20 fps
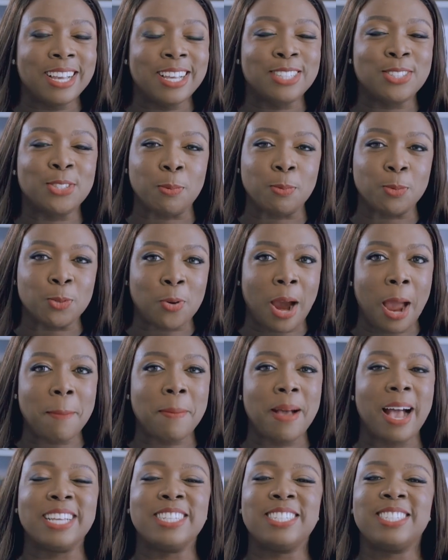
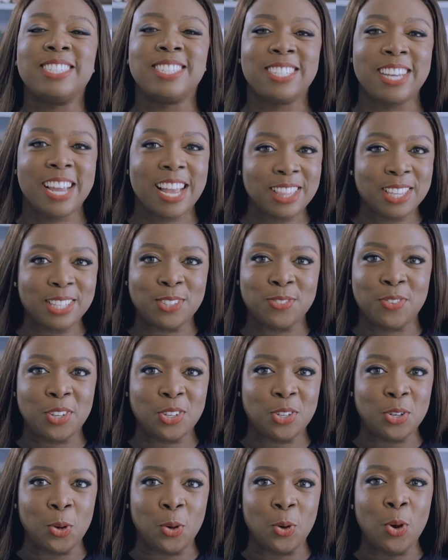subscribe, and share this
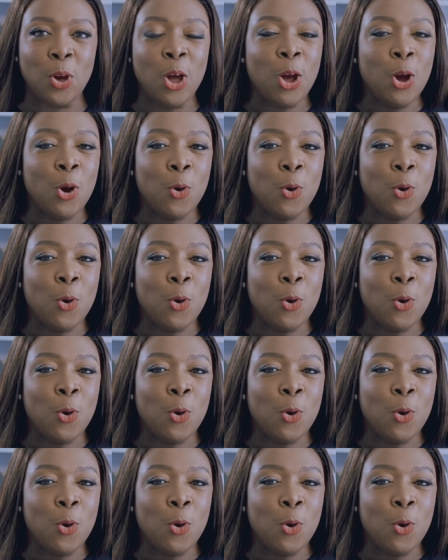video